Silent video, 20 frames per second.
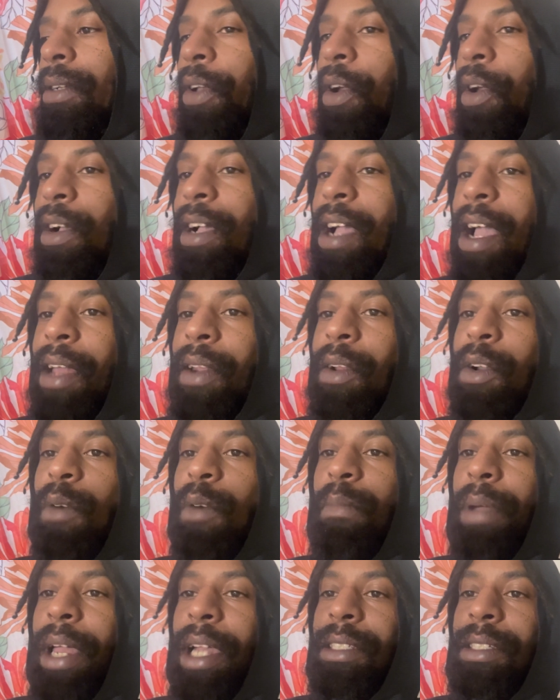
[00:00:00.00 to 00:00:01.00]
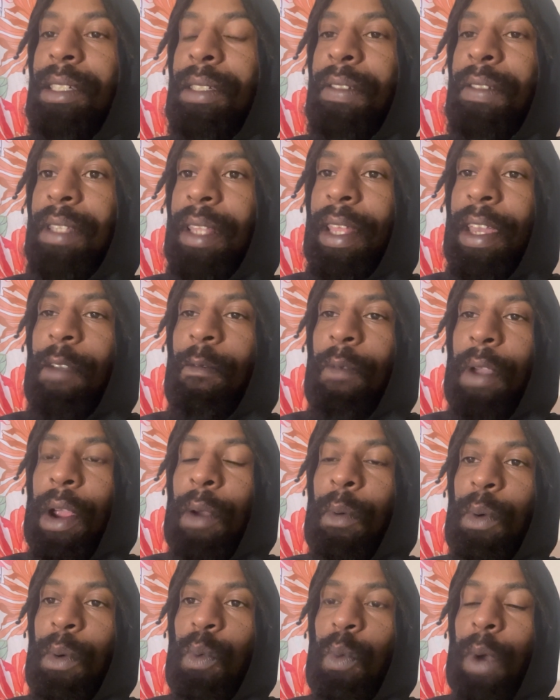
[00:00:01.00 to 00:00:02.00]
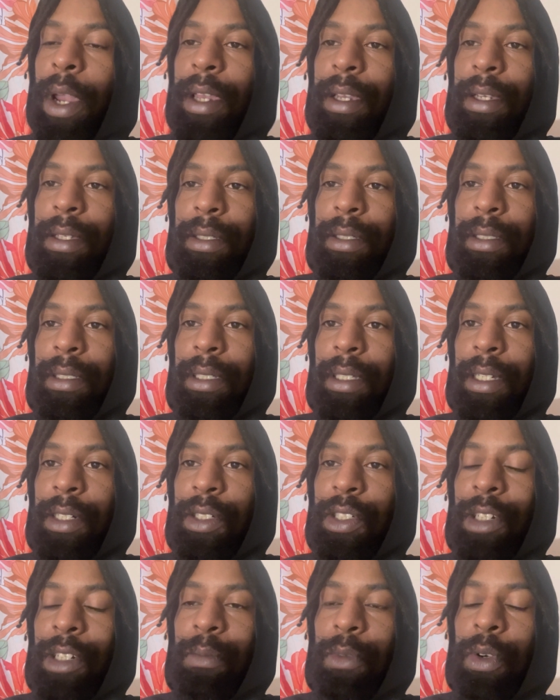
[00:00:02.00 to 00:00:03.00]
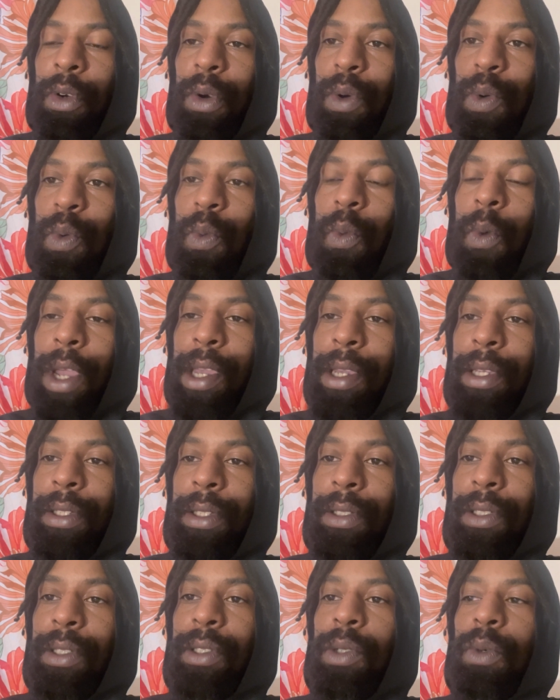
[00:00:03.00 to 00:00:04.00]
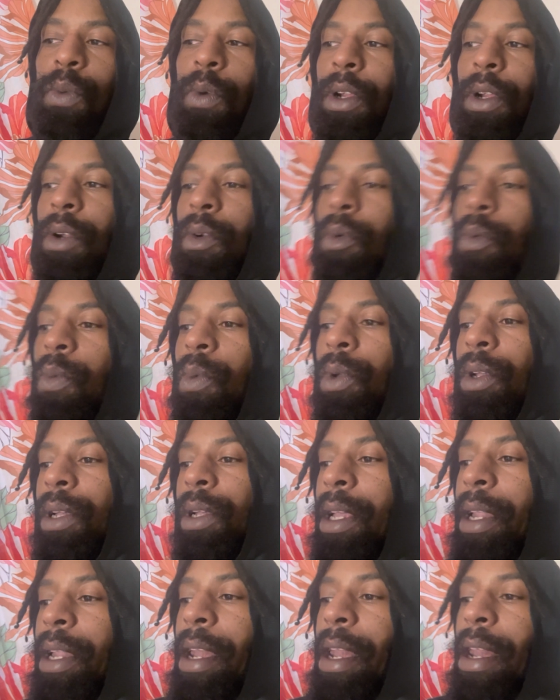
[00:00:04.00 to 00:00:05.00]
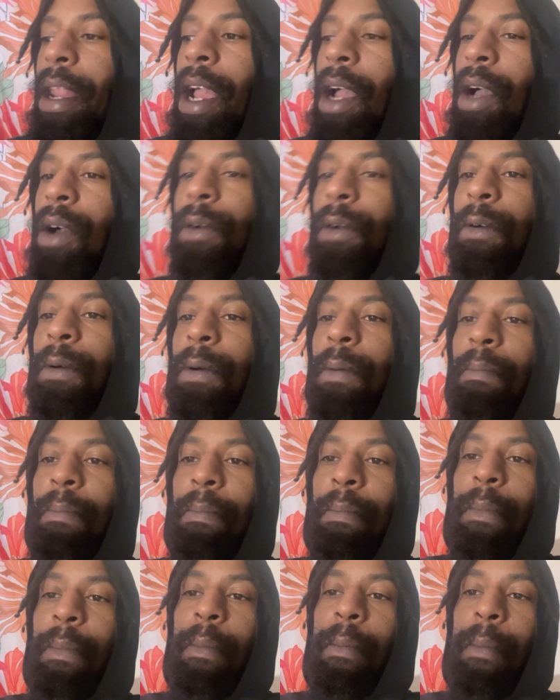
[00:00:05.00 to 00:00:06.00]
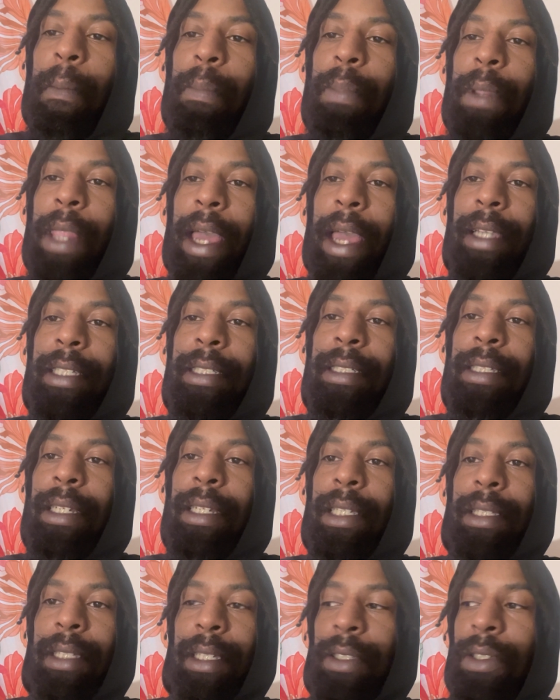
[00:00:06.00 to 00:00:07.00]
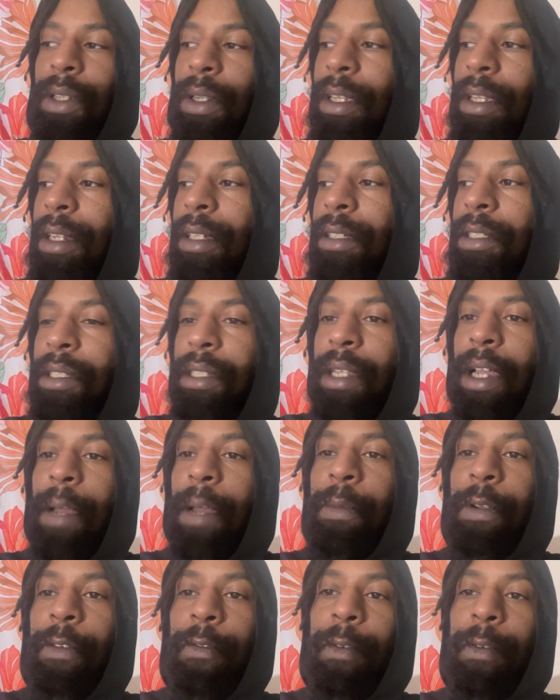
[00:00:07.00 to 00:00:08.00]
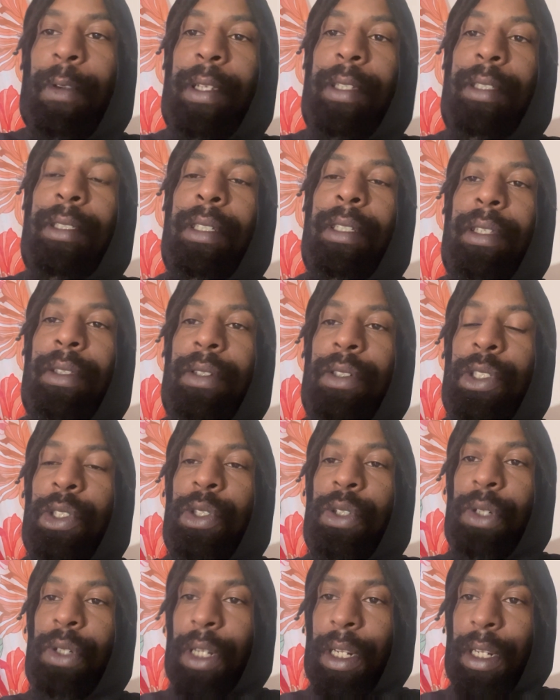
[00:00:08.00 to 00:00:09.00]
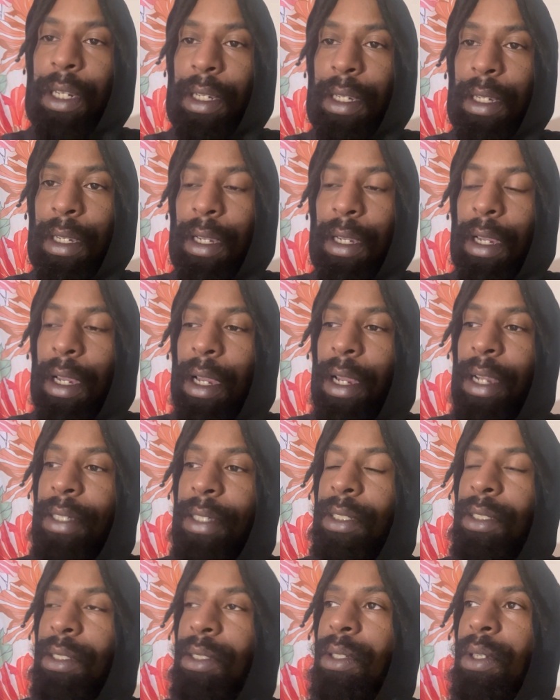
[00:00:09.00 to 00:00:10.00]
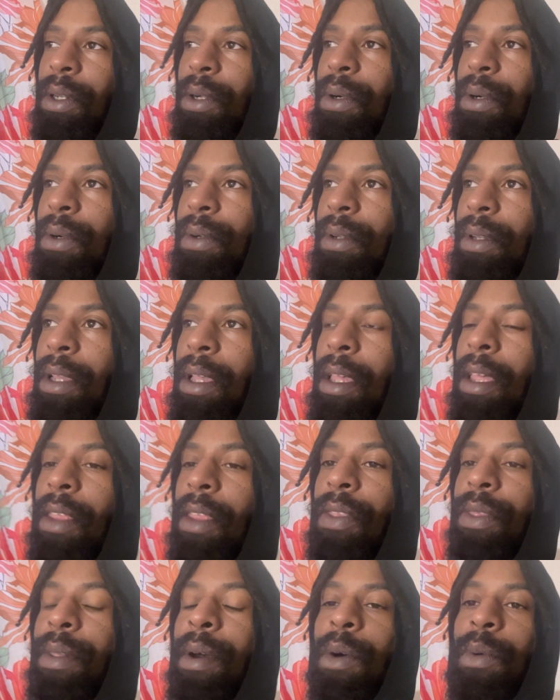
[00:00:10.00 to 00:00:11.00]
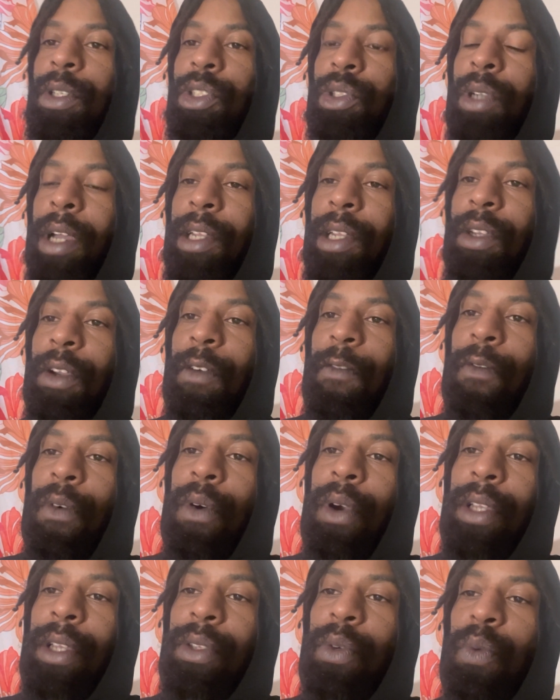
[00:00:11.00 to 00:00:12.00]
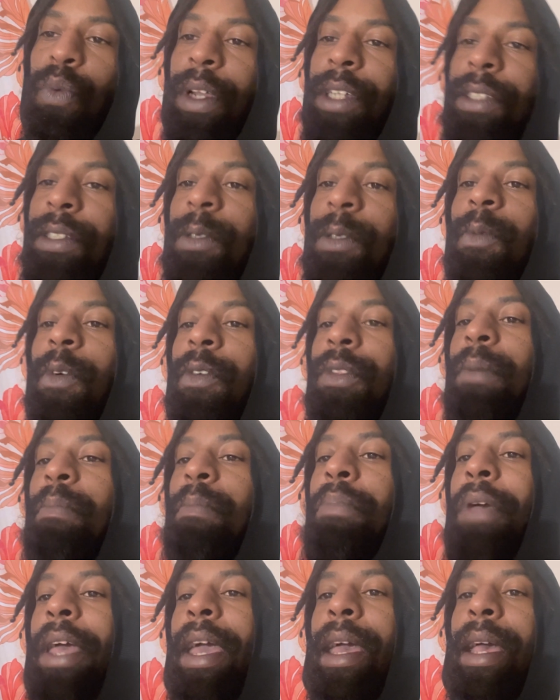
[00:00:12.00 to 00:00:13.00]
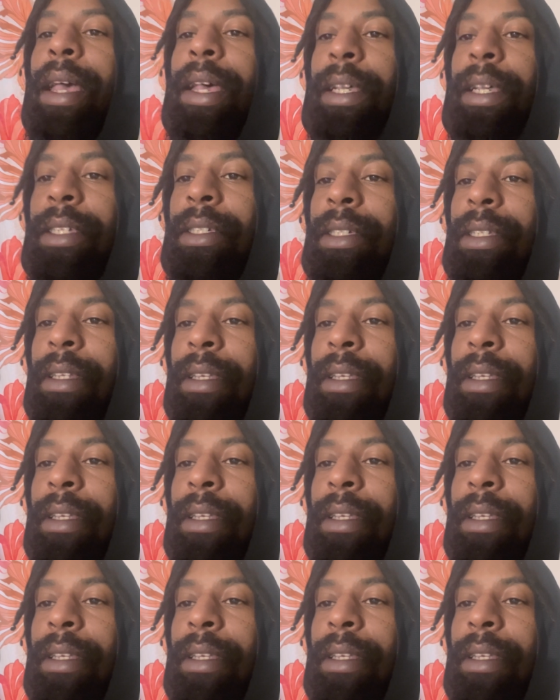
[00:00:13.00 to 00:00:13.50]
kind of go back to slave era ways and Jim Crow ways, to where now Black citizens are getting stopped and frisked in the street. So though we try to avoid the racism of the past,